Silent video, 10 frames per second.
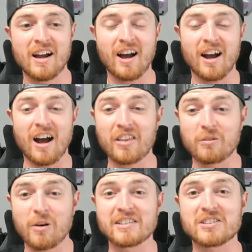
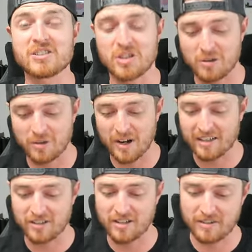That's
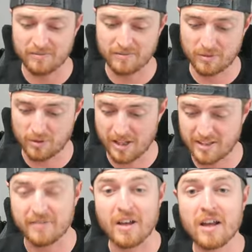
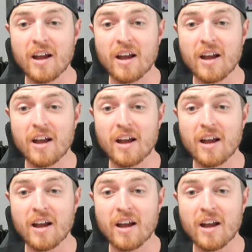it.